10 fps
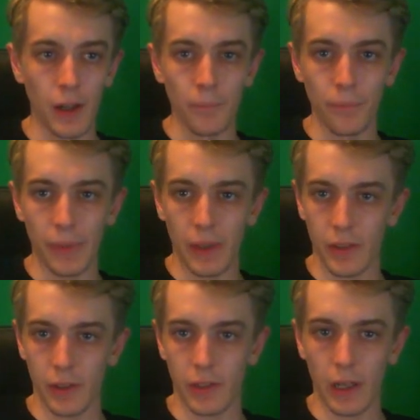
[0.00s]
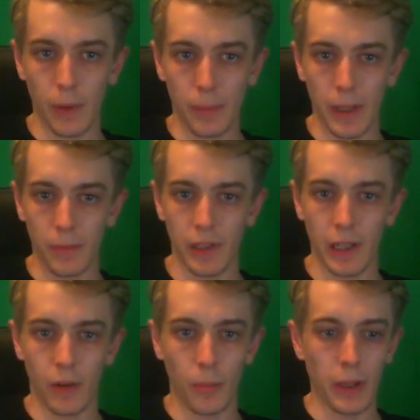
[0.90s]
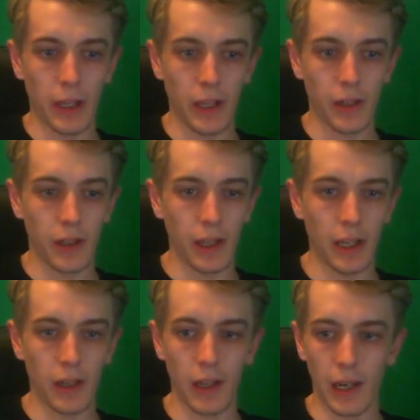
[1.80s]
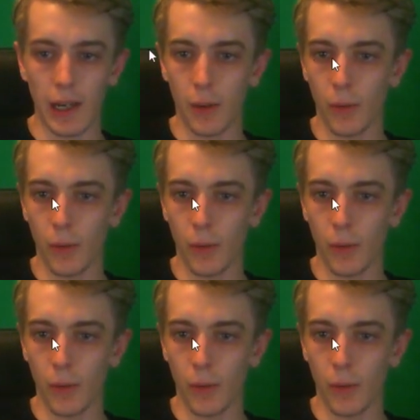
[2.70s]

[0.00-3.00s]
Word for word: So you see our webcam's now appeared in our